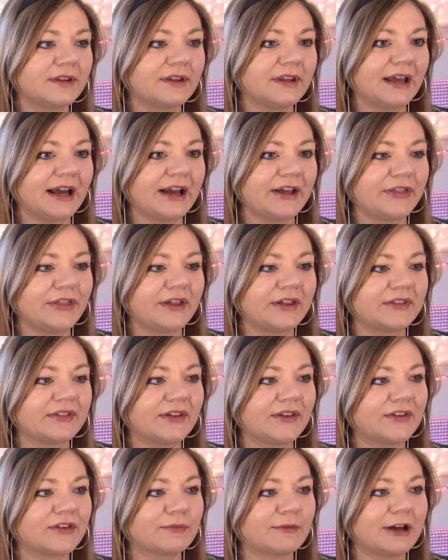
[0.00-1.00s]
I think
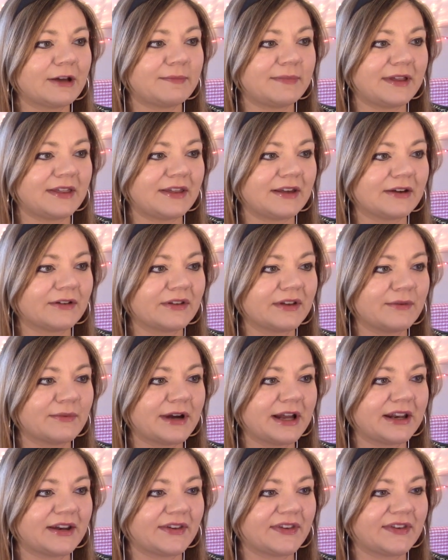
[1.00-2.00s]
this might be the only
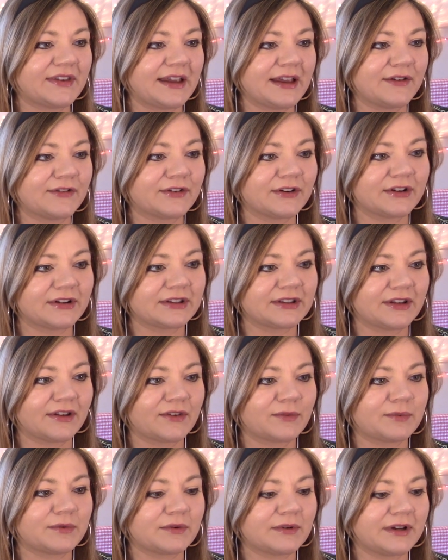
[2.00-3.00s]
way to save her at
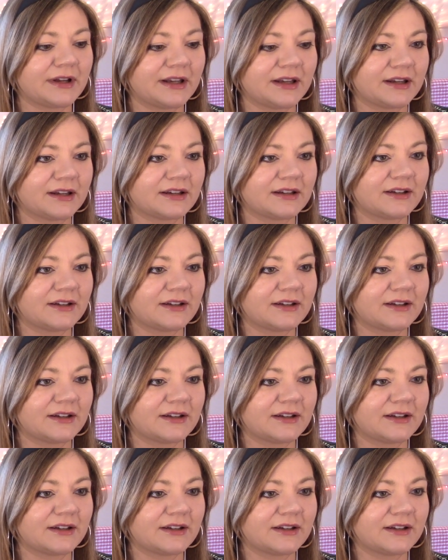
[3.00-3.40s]
this point.